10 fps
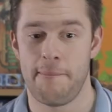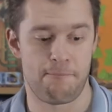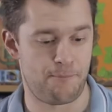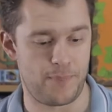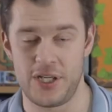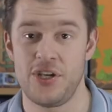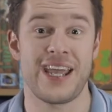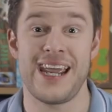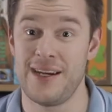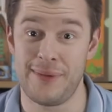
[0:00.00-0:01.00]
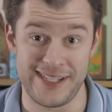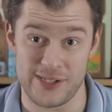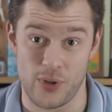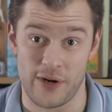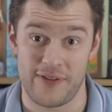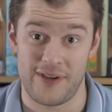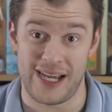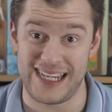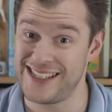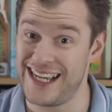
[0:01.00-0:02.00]
But you're getting your money's worth. And
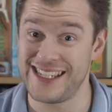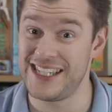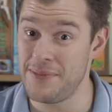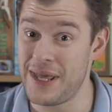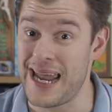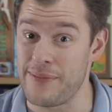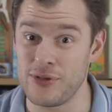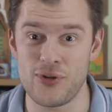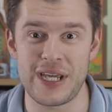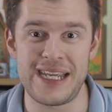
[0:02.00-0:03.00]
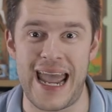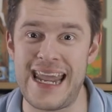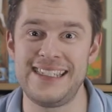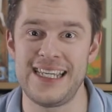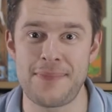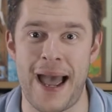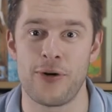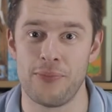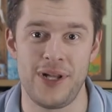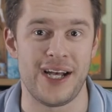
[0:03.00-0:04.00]
it's not a cheap game. You're talking £80
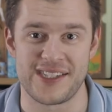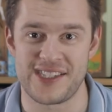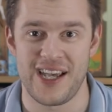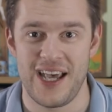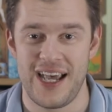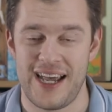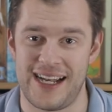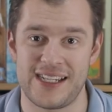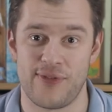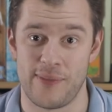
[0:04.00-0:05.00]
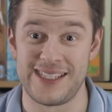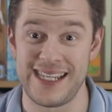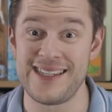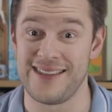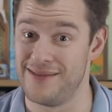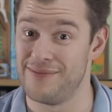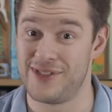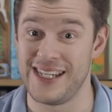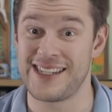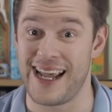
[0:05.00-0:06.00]
plus, and that's from a decent
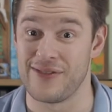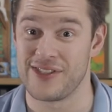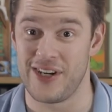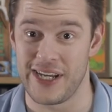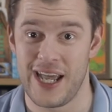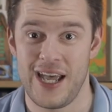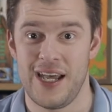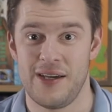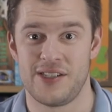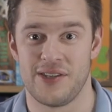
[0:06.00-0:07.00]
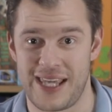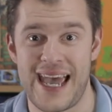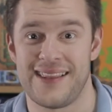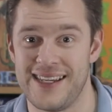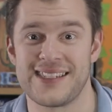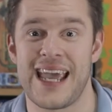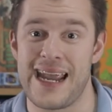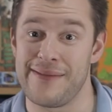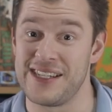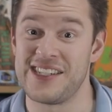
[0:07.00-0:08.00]
discount site to get this game.
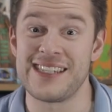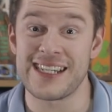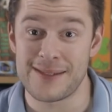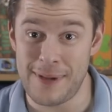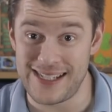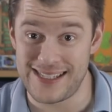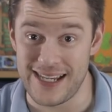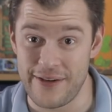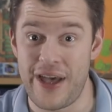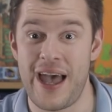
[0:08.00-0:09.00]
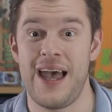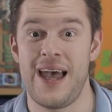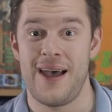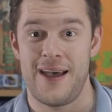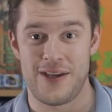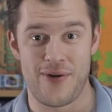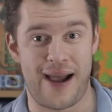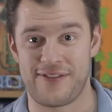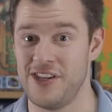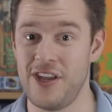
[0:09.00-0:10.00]
This is expensive. You have
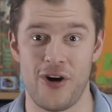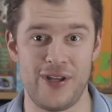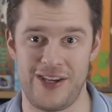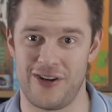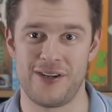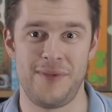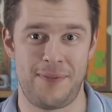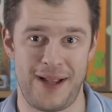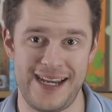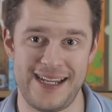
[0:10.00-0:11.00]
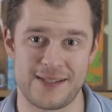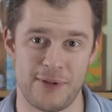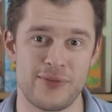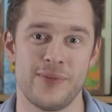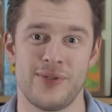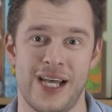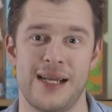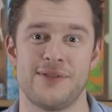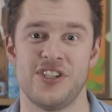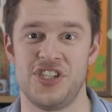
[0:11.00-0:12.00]
to know that you're going to be playing this multiple times
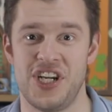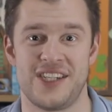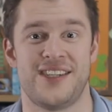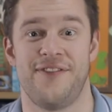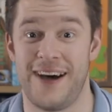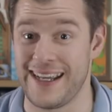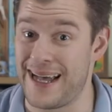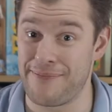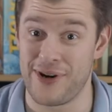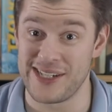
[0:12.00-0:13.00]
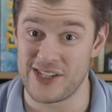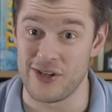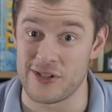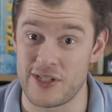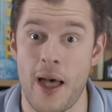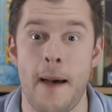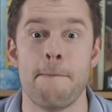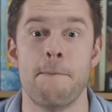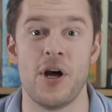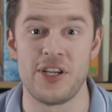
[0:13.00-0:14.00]
to justify that price cost.
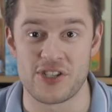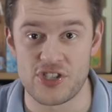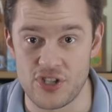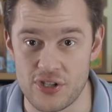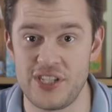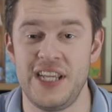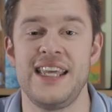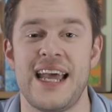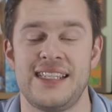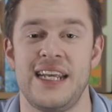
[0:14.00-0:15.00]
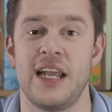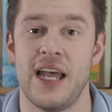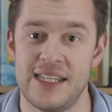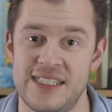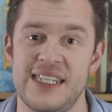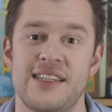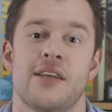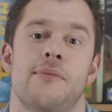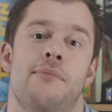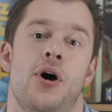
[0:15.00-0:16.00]
But you're certainly getting decent
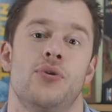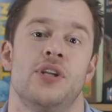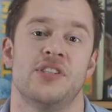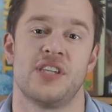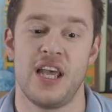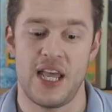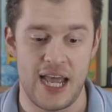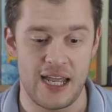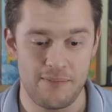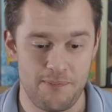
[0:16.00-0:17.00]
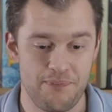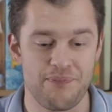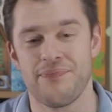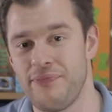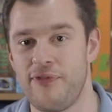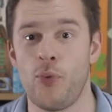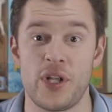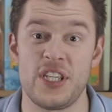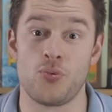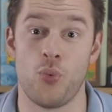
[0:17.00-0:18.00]
components and, for what
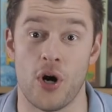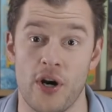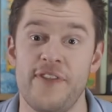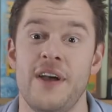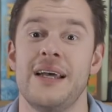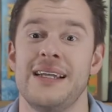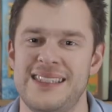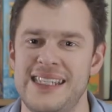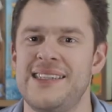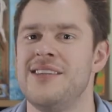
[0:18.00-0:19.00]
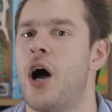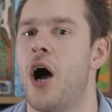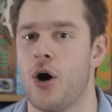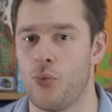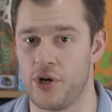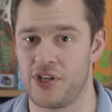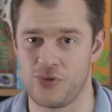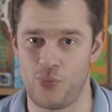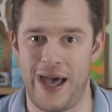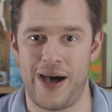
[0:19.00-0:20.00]
it's worth, decent artwork as
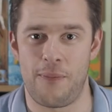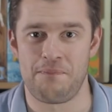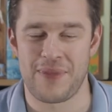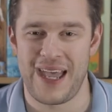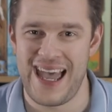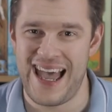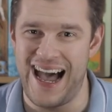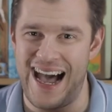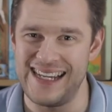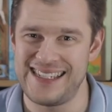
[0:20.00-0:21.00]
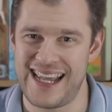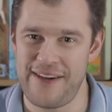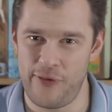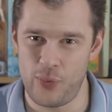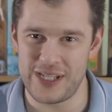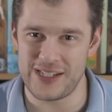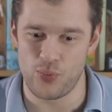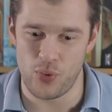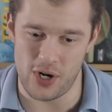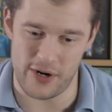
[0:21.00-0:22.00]
well. I say for what it's
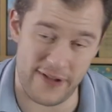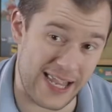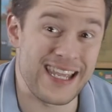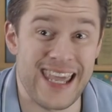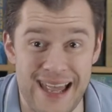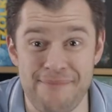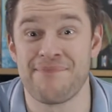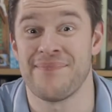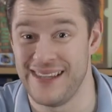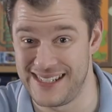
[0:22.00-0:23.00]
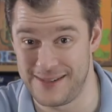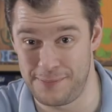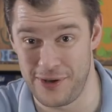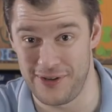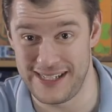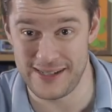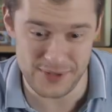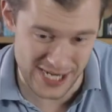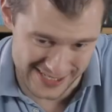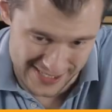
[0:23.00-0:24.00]
worth, and again, this is purely
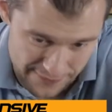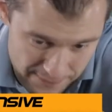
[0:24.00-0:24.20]
subjective.